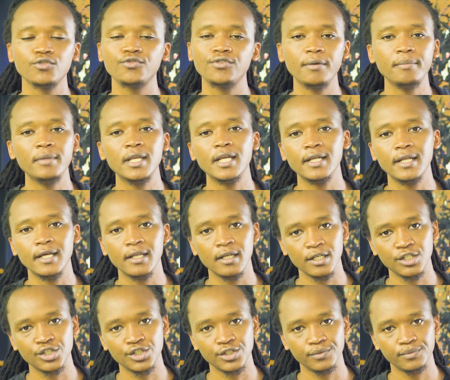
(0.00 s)
of feminine
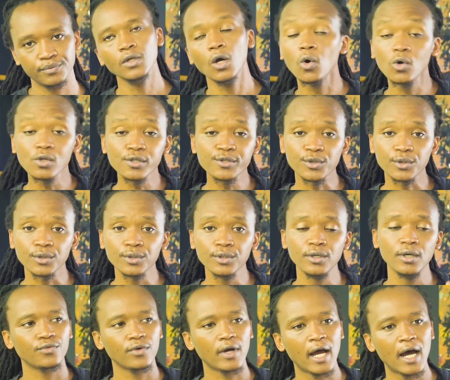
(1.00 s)
energy.
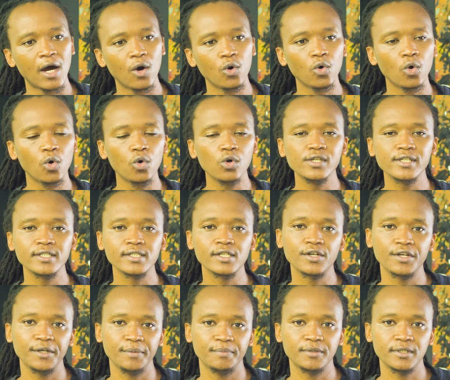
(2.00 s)
Also, how old
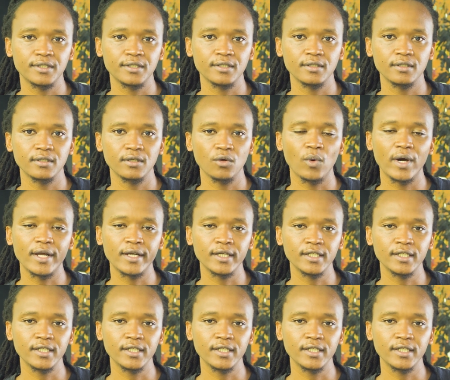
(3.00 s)
scripts were